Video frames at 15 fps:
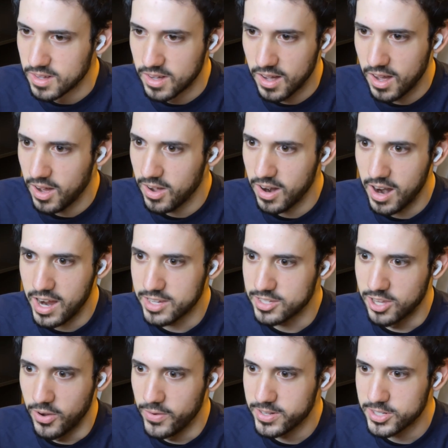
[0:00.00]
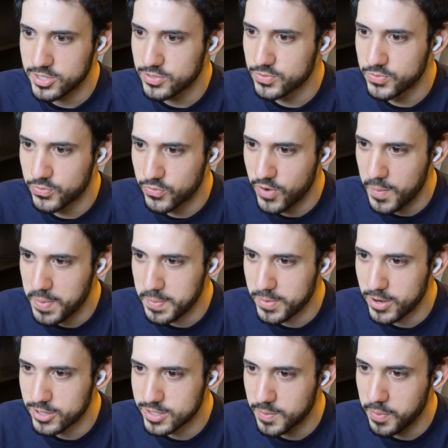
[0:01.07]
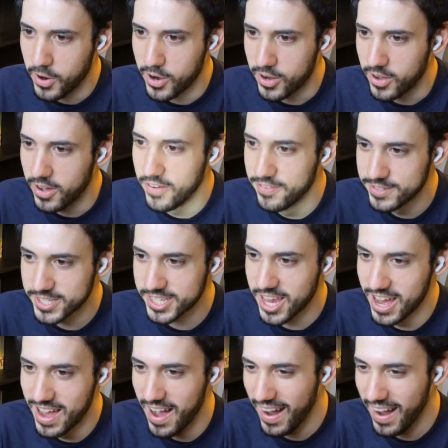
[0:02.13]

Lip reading: Alright, so we're just ripping dudes apart off.